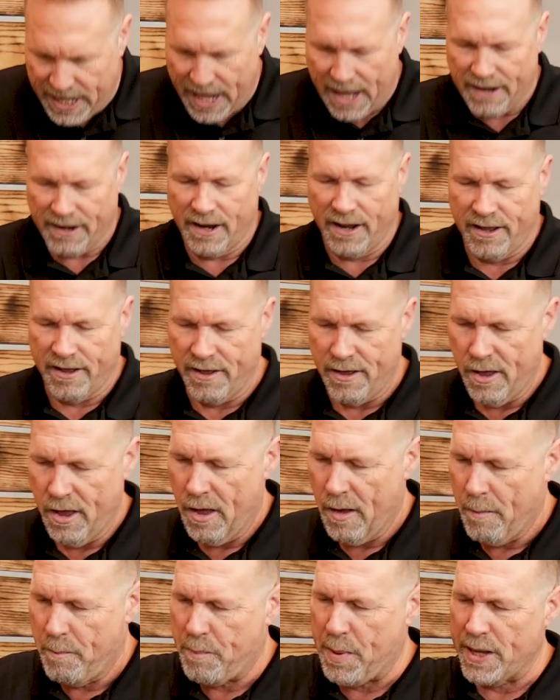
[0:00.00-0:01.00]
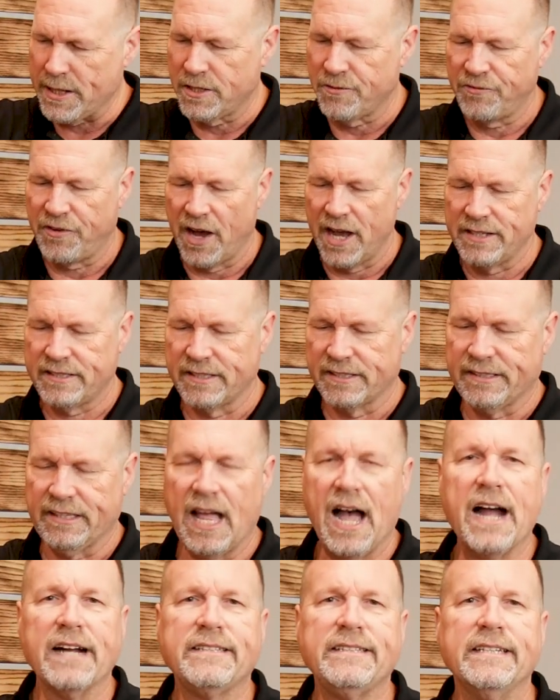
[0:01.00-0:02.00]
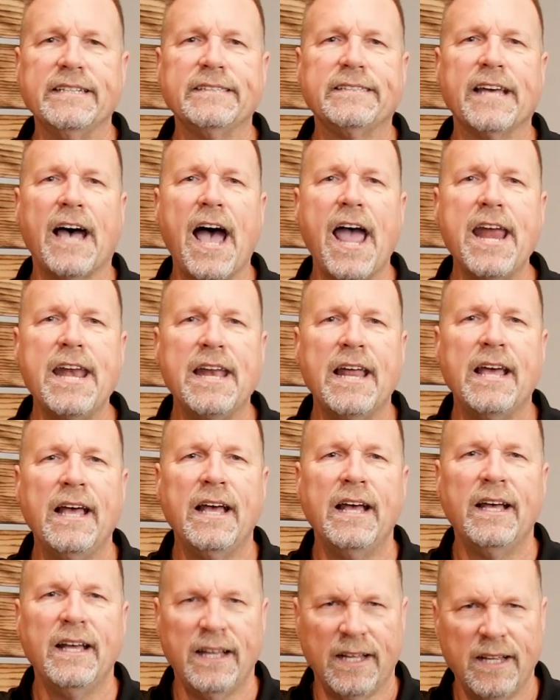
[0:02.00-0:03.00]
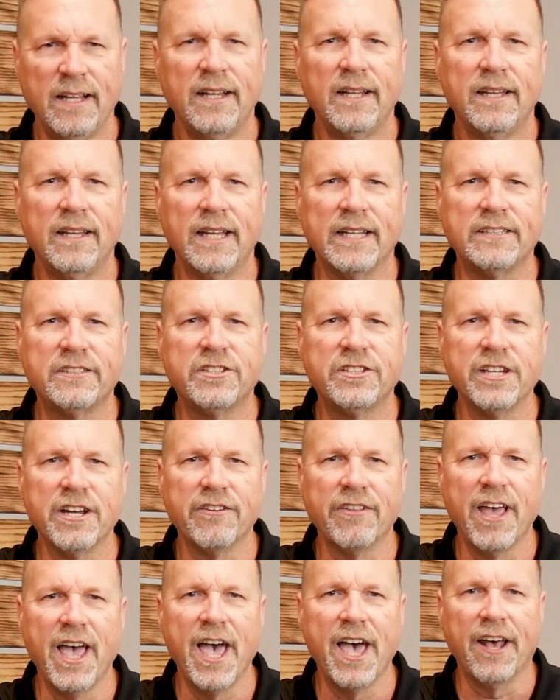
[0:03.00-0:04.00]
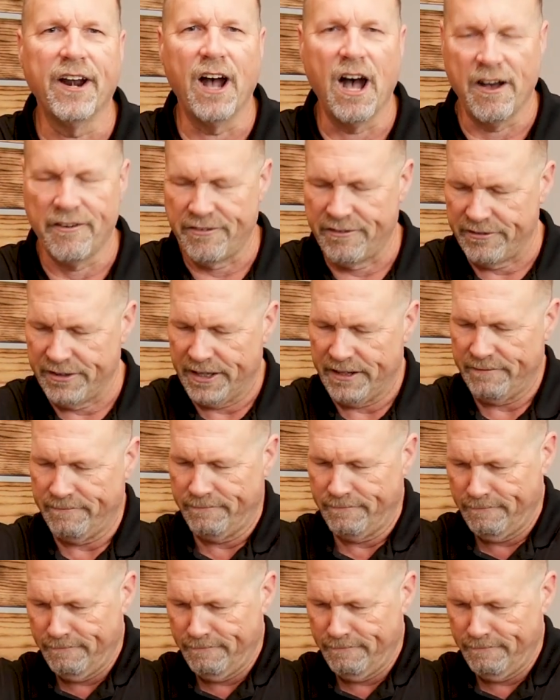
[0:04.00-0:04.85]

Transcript: that bench vise is locked in tight. Let's shear the head off of it.